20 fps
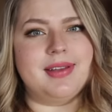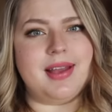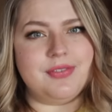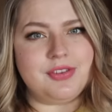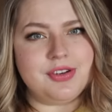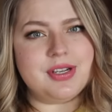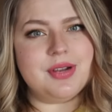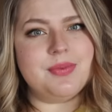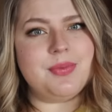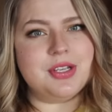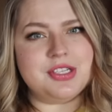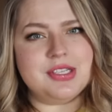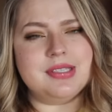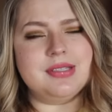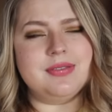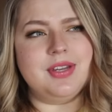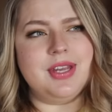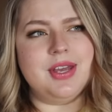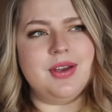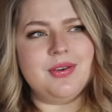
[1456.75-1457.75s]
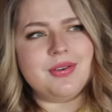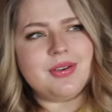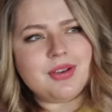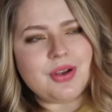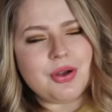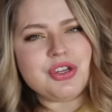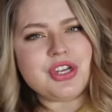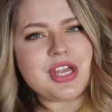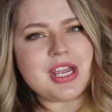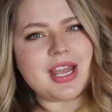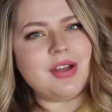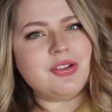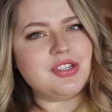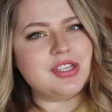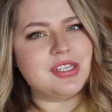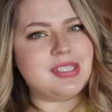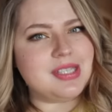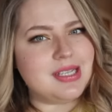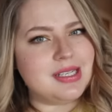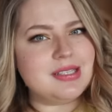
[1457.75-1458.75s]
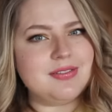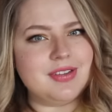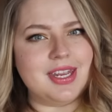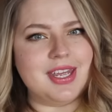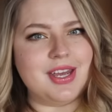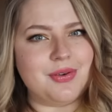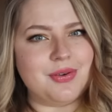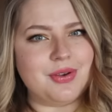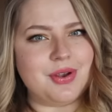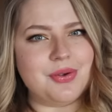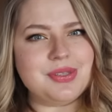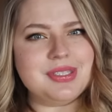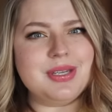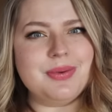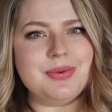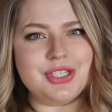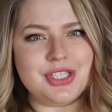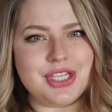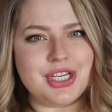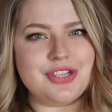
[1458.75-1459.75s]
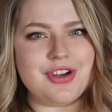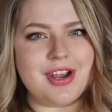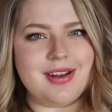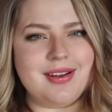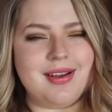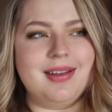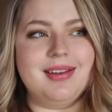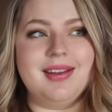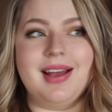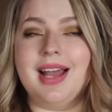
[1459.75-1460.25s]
After you're done watching this video, go check out Justine's video. Go see what she tried on.